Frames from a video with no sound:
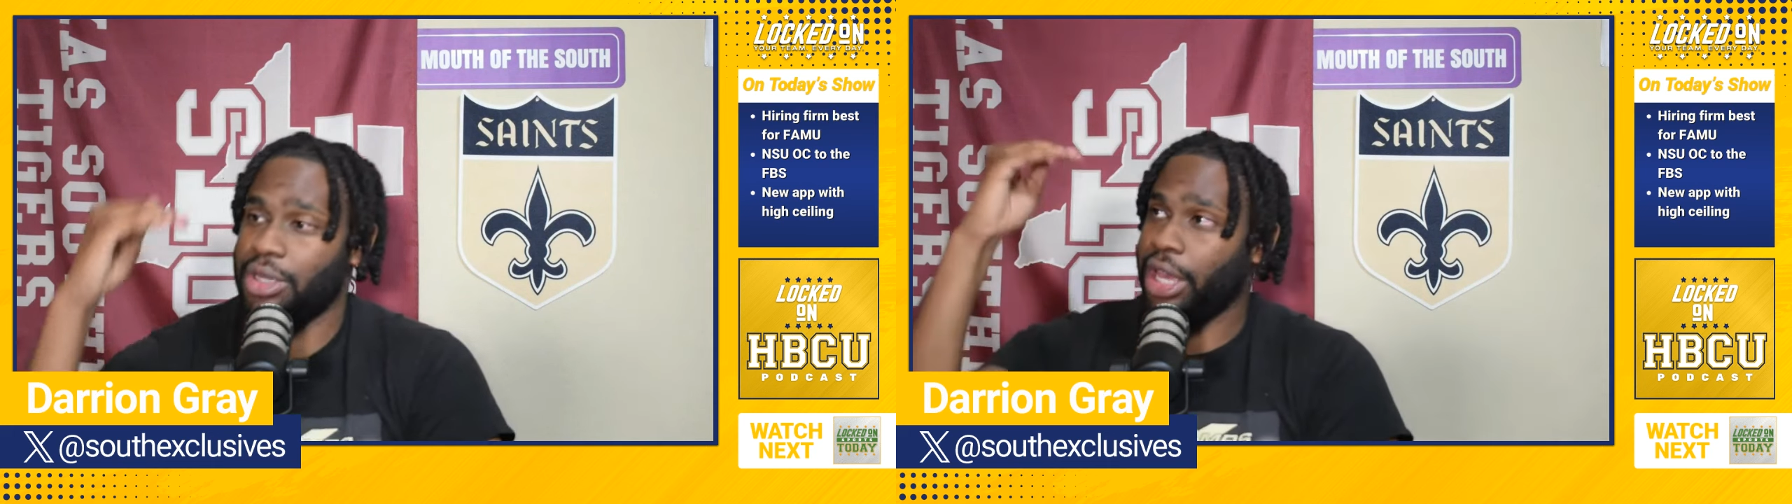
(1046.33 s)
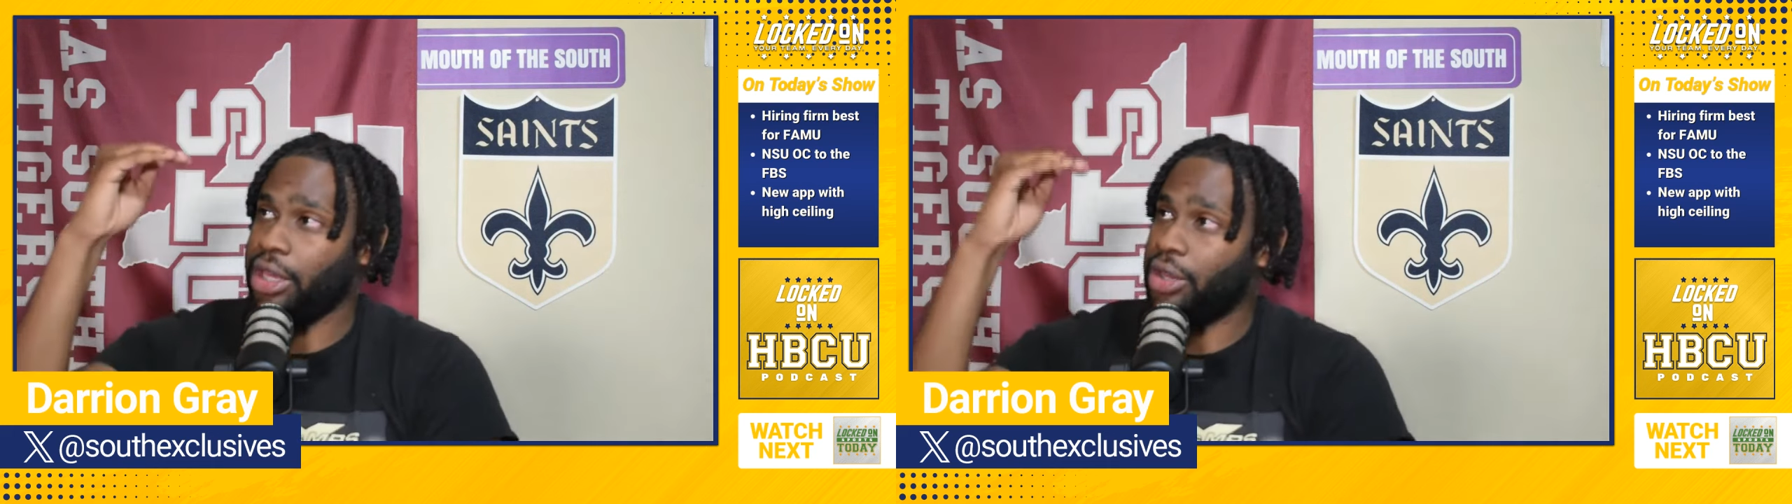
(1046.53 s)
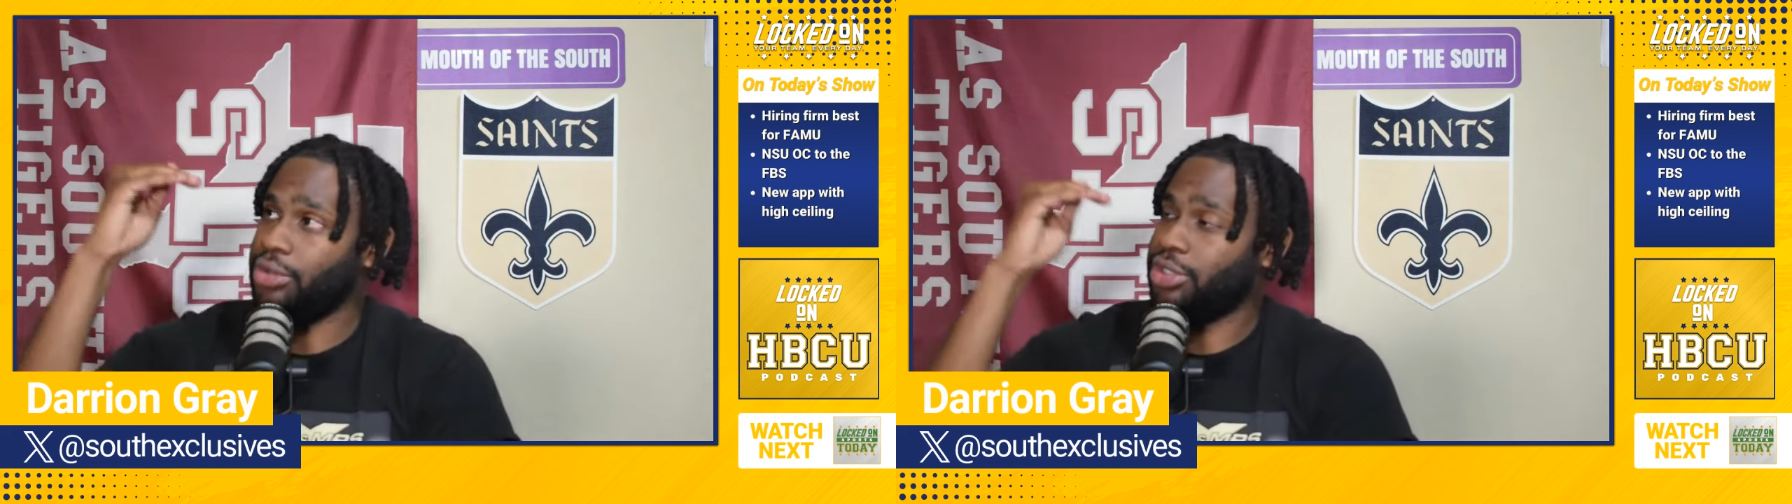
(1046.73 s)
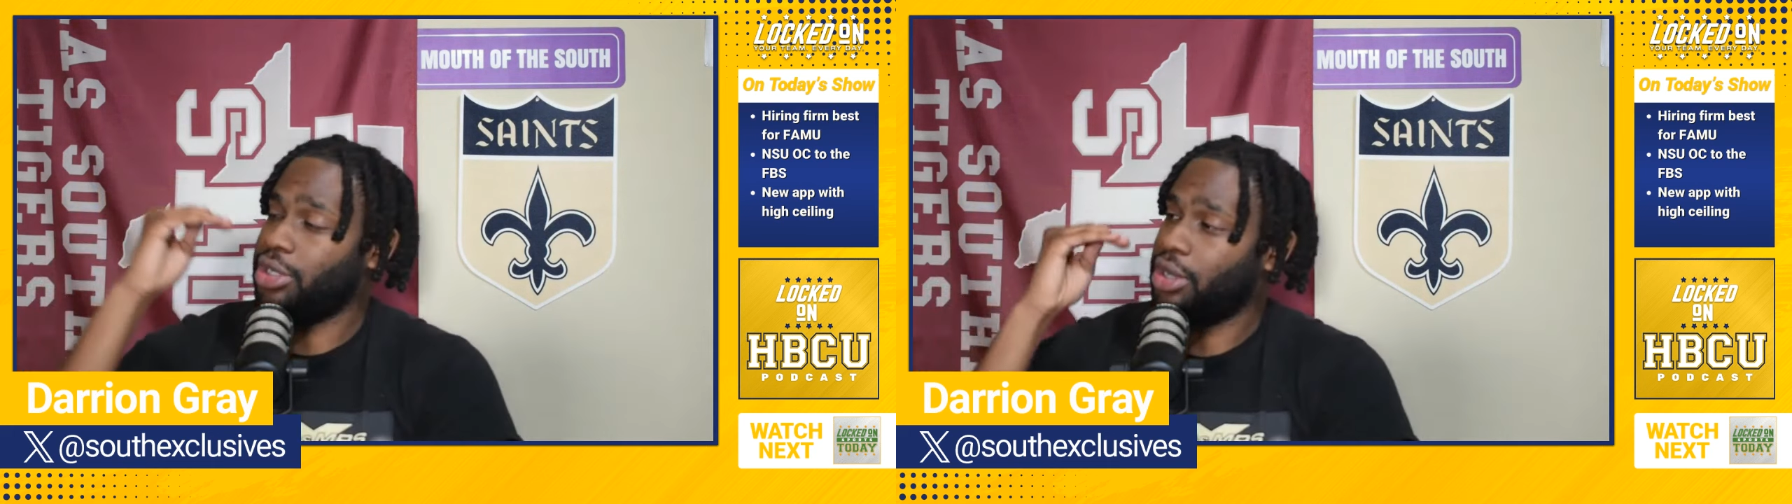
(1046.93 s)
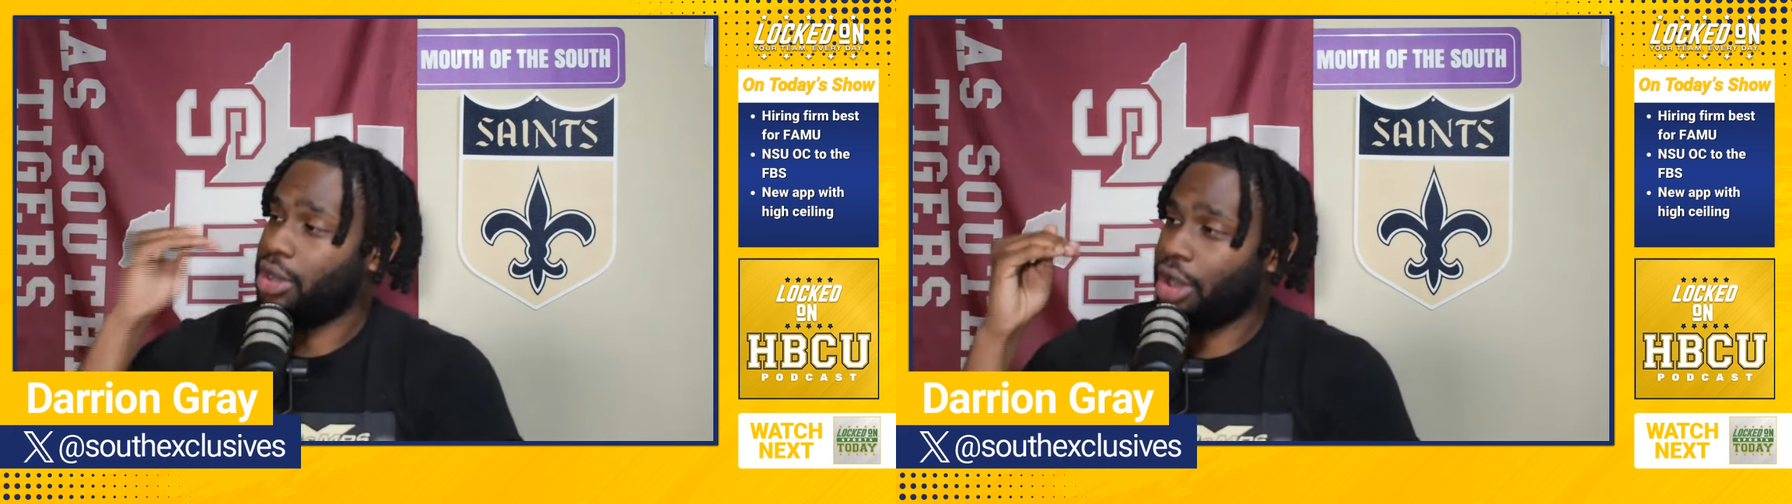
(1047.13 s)
Head coach,
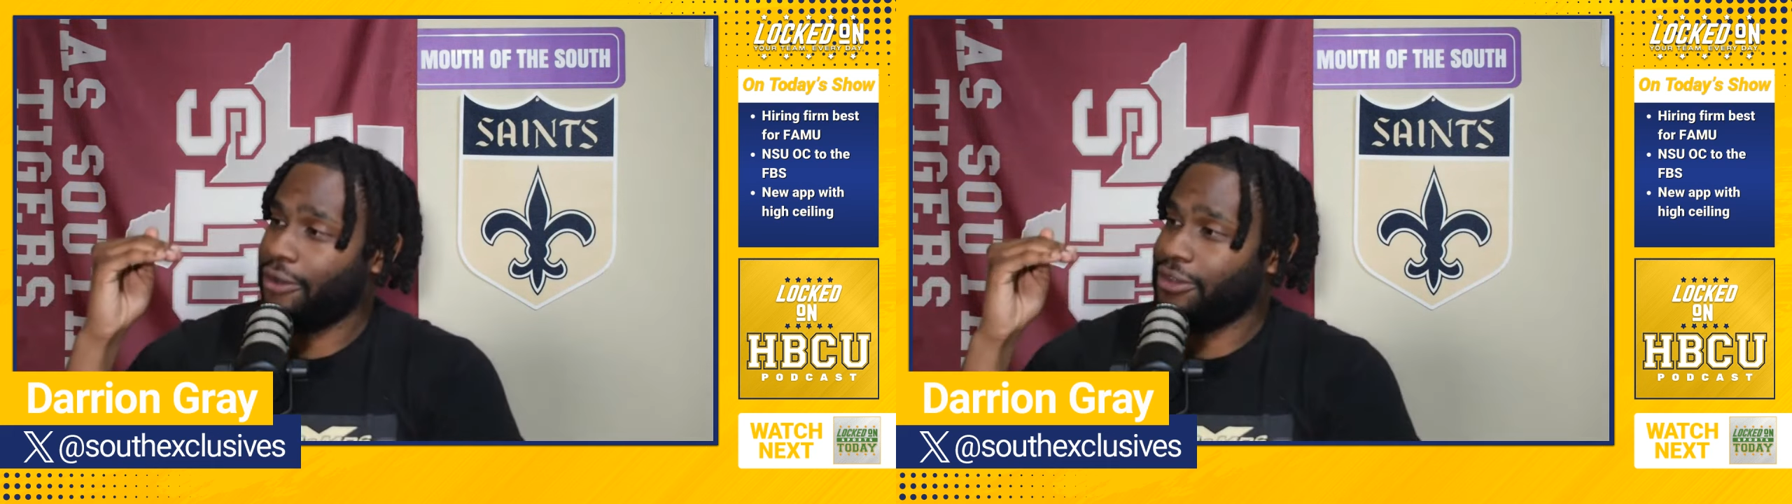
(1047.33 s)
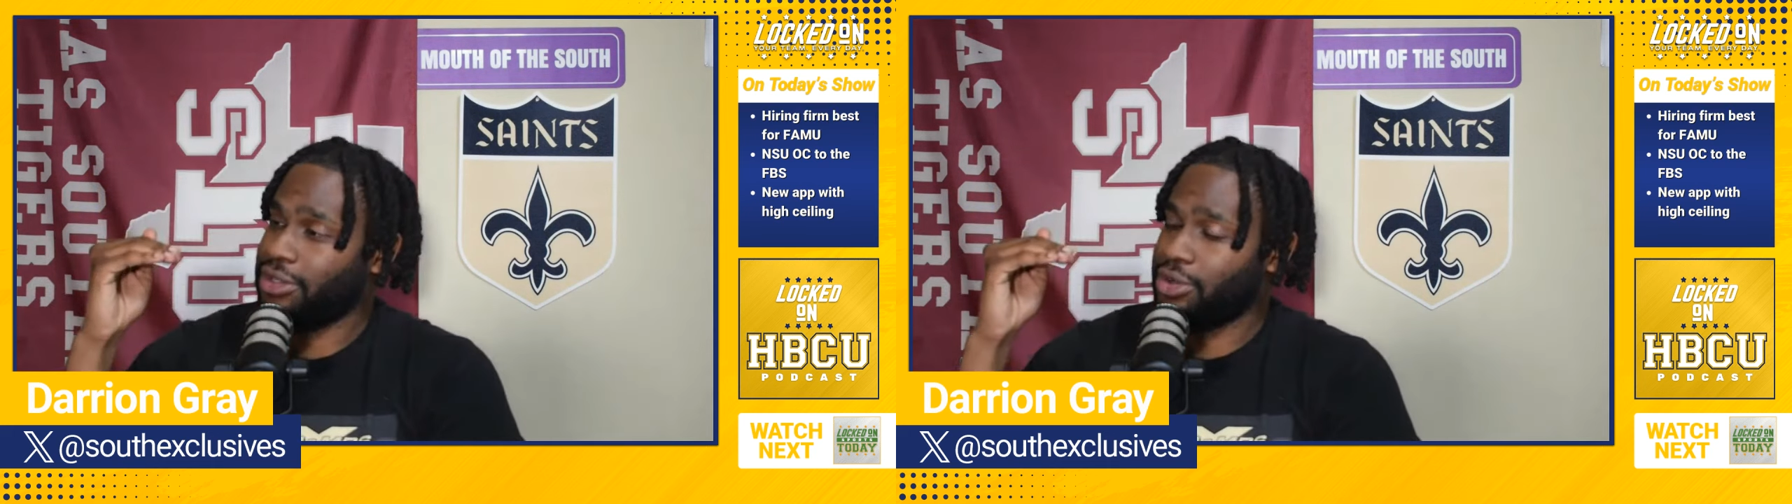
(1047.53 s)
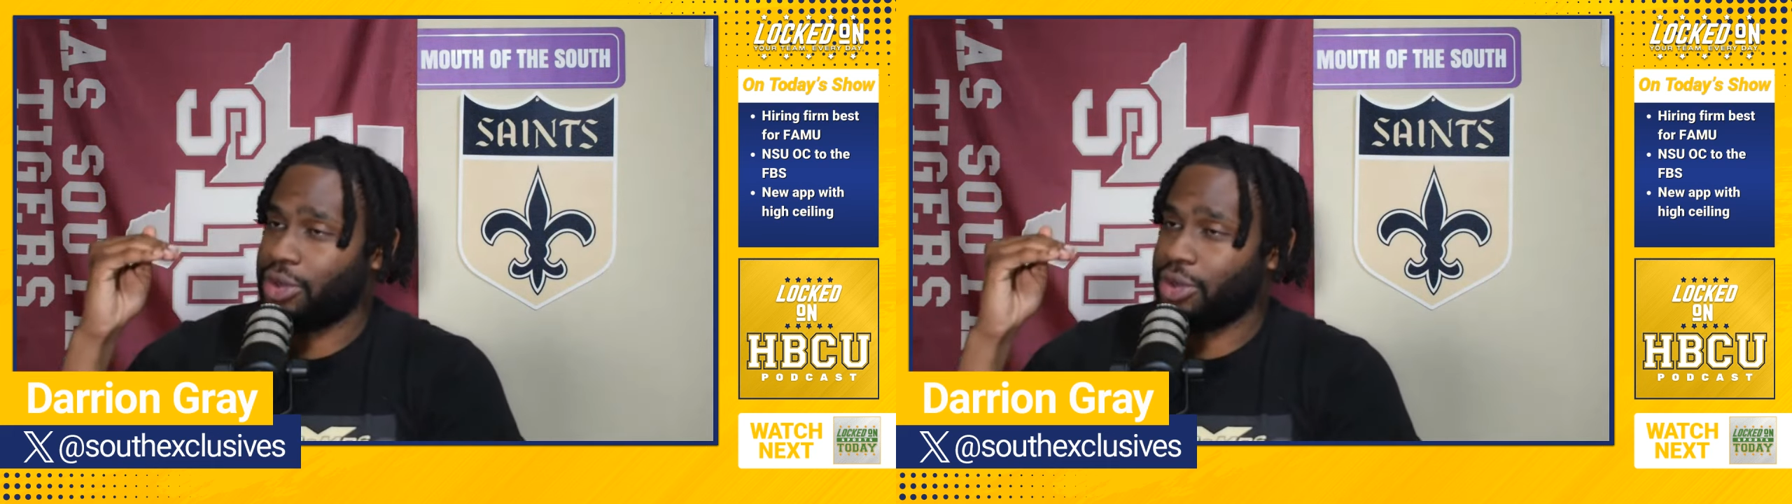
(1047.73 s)
offensive